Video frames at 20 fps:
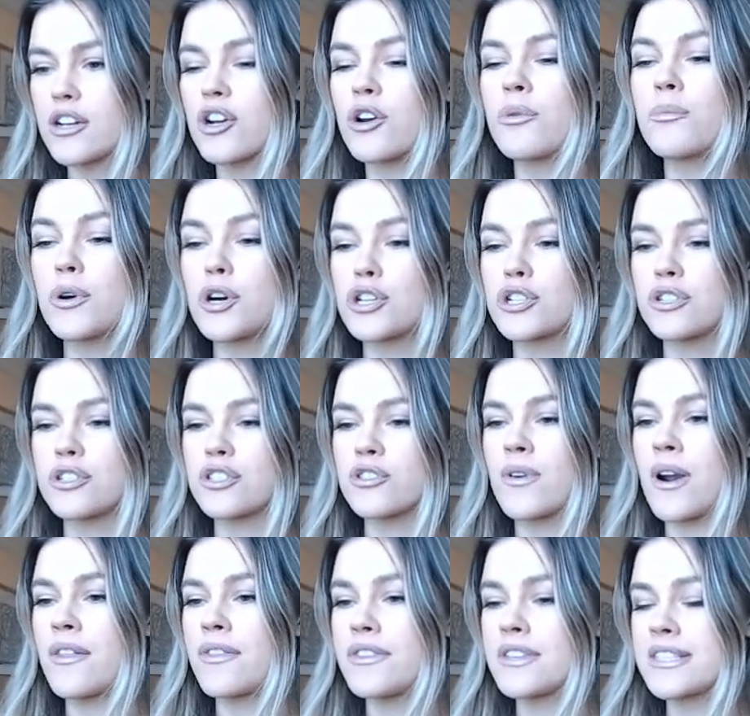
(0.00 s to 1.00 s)
commercials
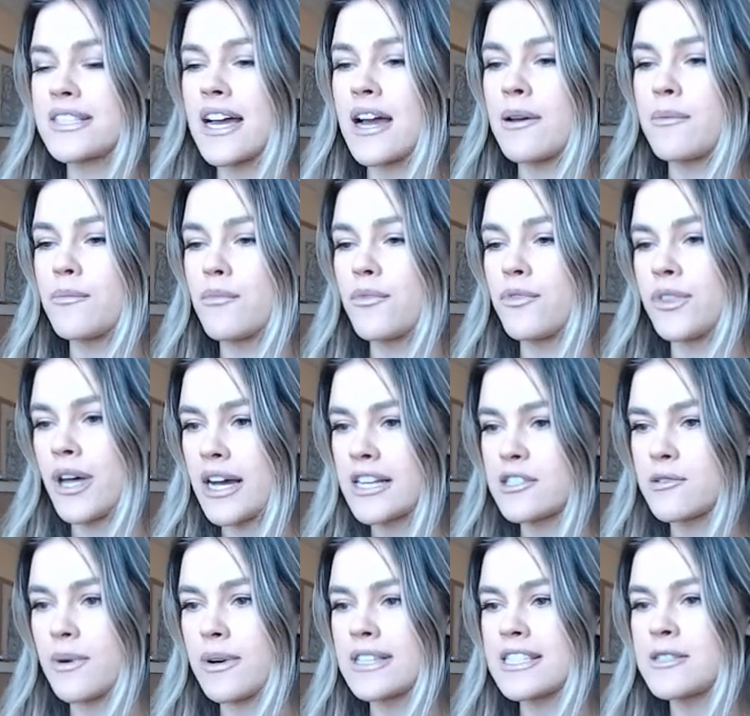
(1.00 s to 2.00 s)
around this time.
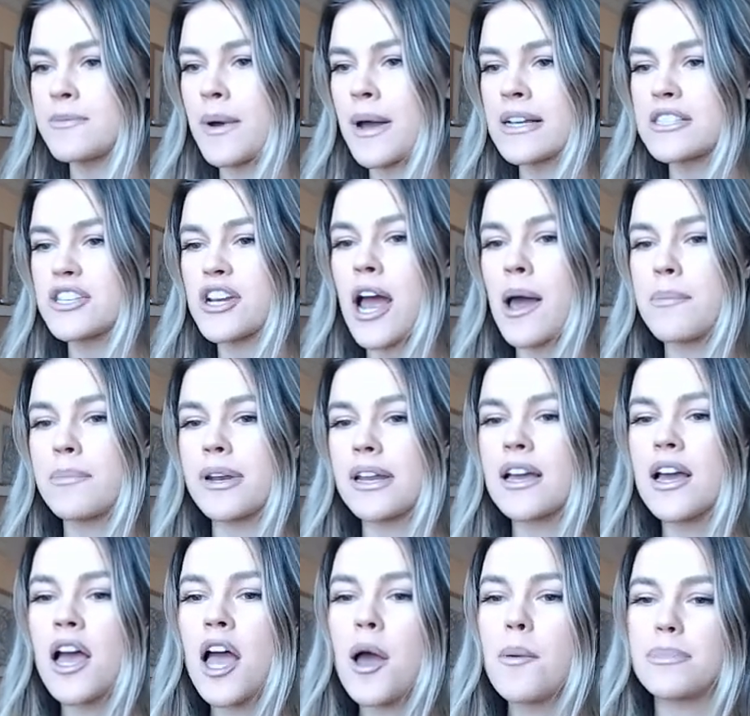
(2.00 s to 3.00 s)
That's why the spikes are
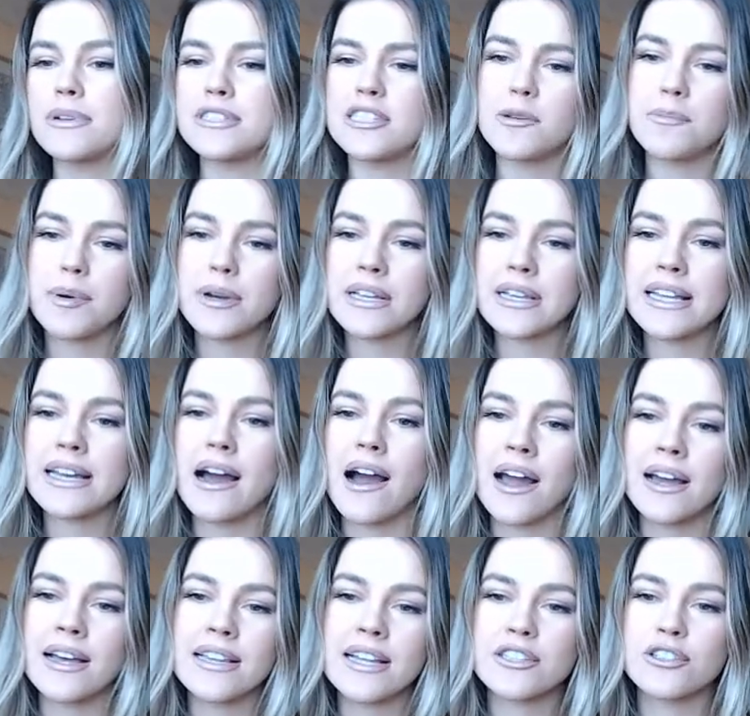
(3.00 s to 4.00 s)
happening. But typically
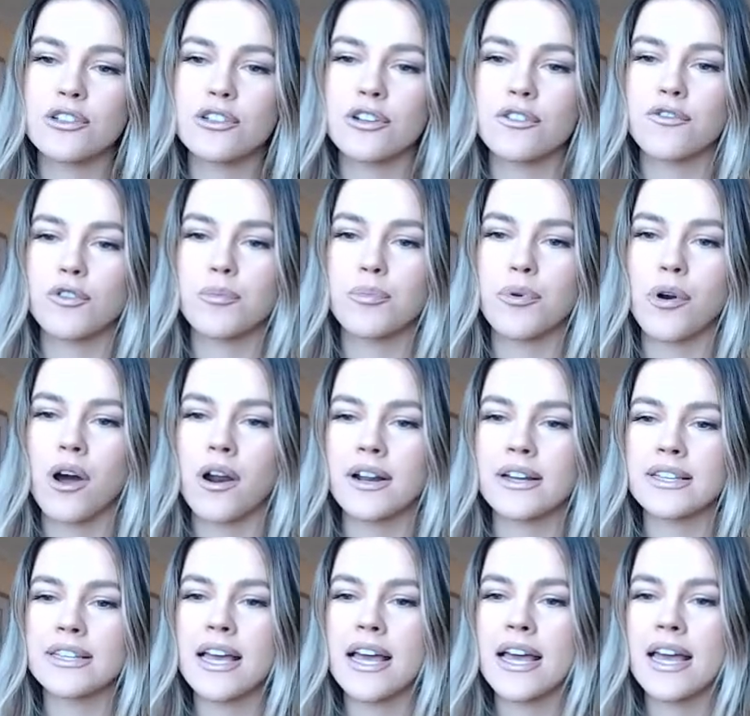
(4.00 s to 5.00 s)
I like to look for a
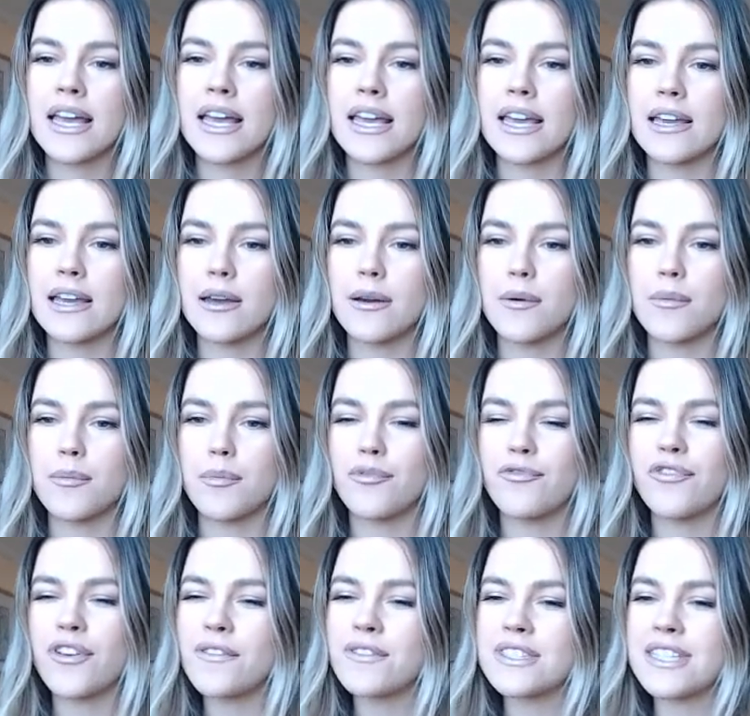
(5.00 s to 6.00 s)
product
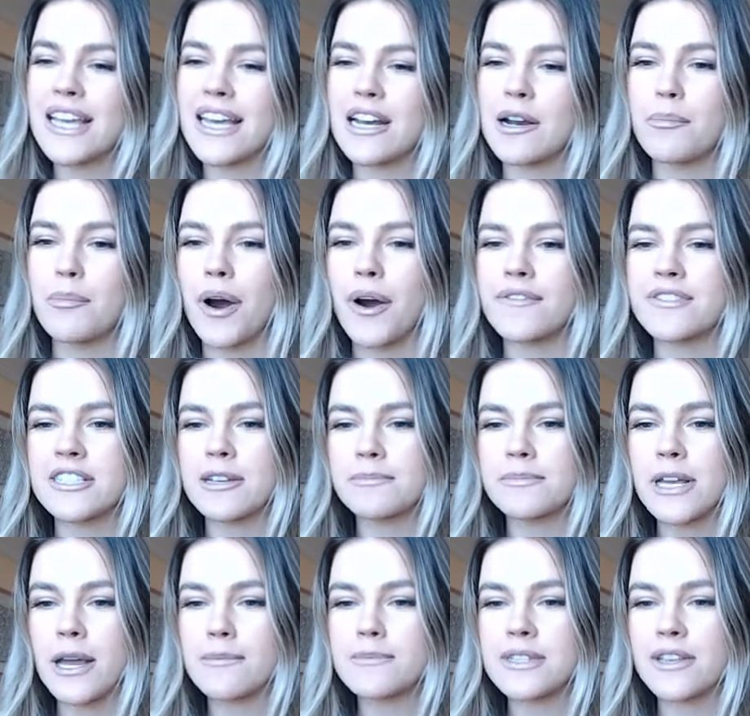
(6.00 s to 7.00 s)
50 and above.
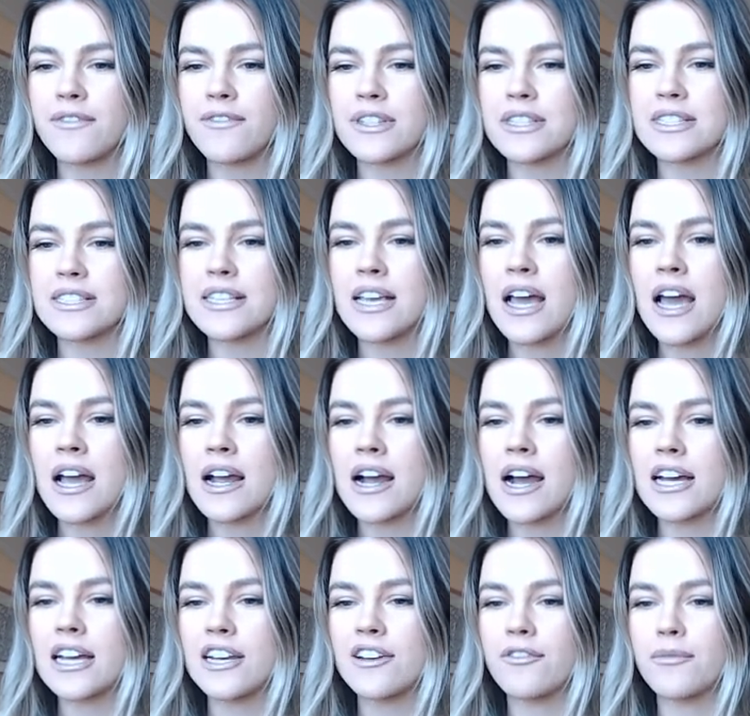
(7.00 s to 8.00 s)
Sometimes if it's
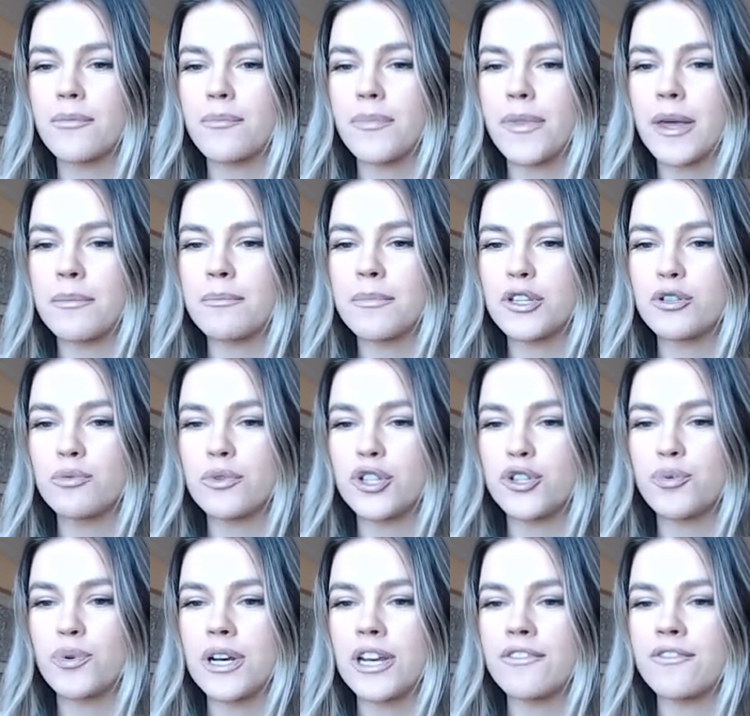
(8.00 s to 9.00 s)
kind of in between
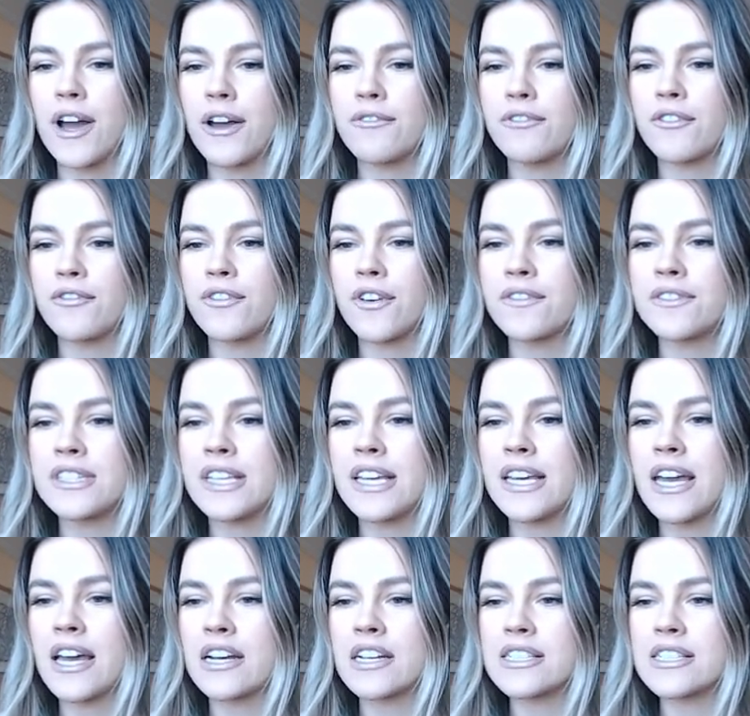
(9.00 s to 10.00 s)
25 and
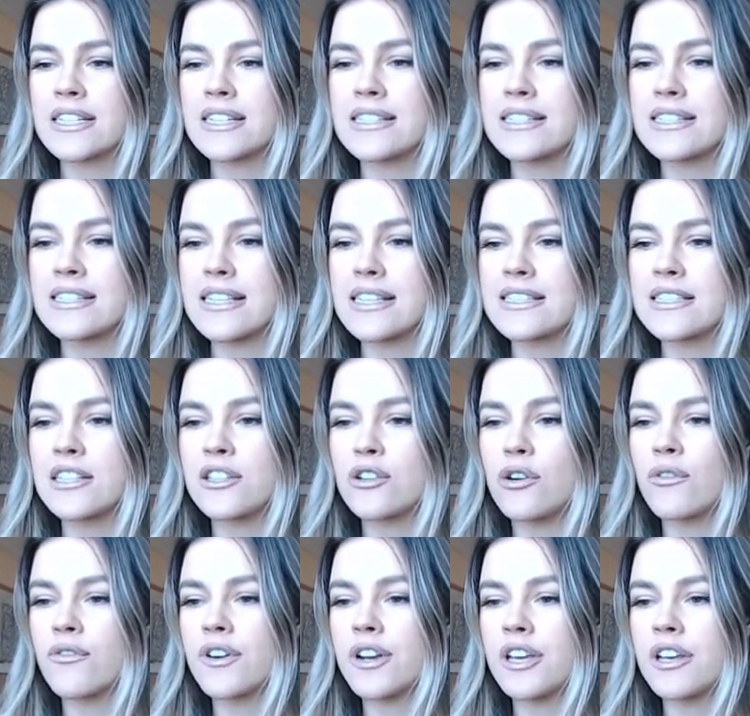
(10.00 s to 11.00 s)
50 and it's consistent
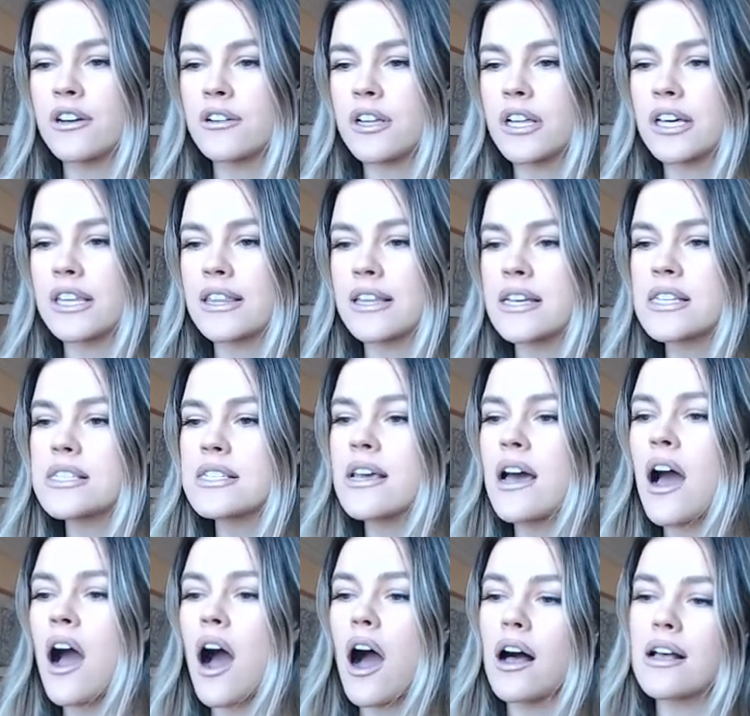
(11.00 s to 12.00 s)
over here like this,
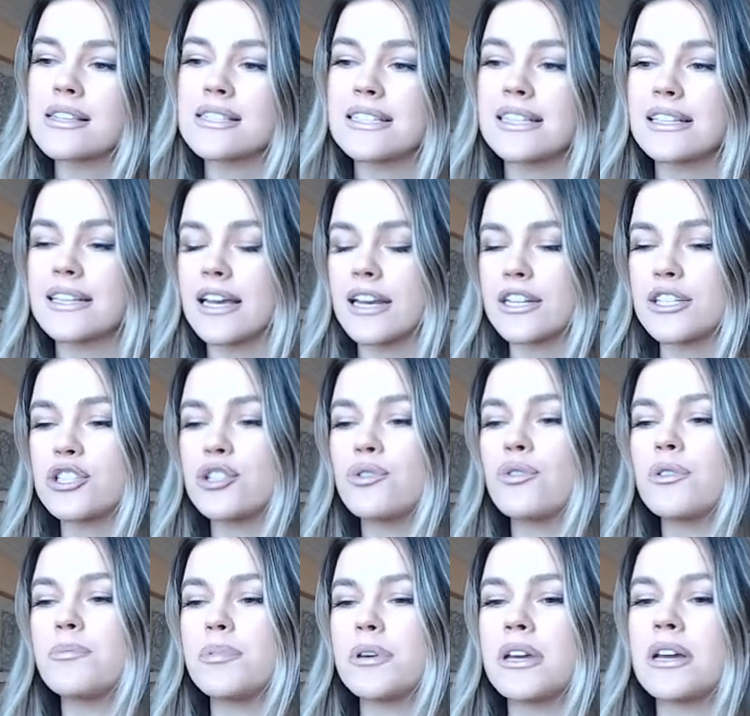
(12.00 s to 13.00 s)
I'll still get
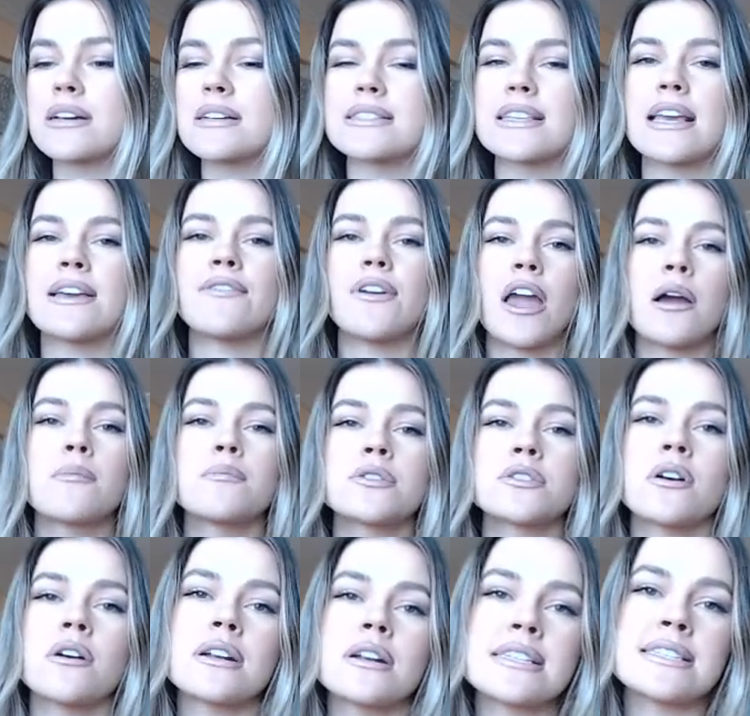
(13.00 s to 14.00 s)
into it, because if
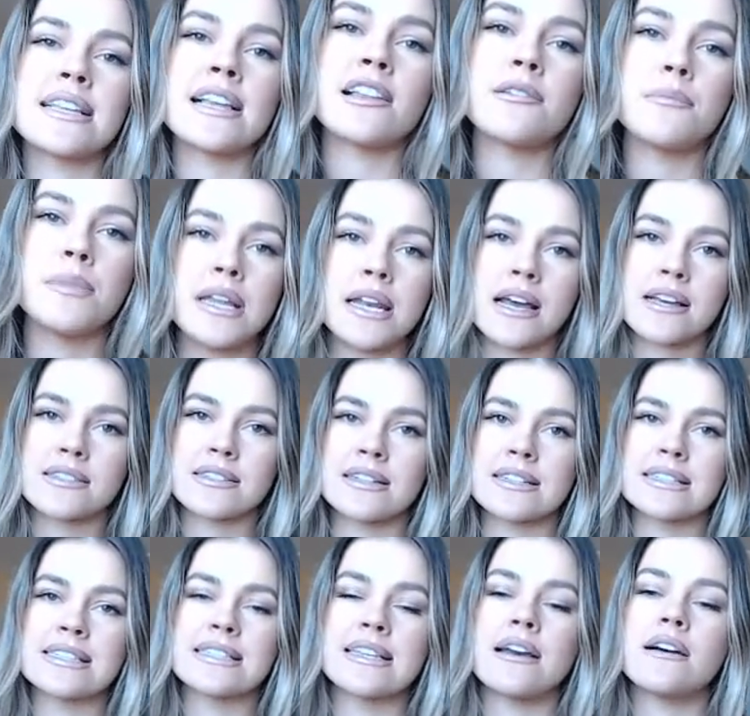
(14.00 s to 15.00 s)
Amazon is telling me it has
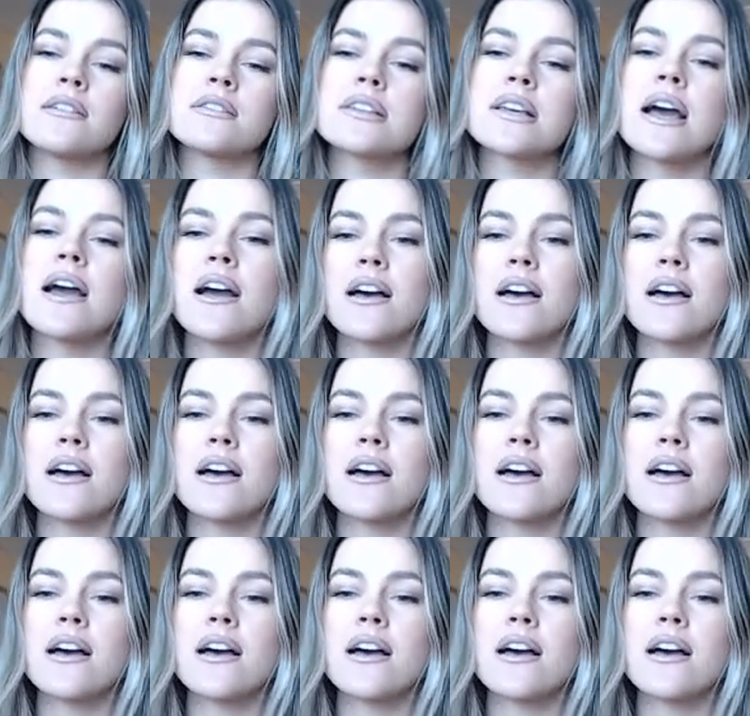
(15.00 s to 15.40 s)
good sales,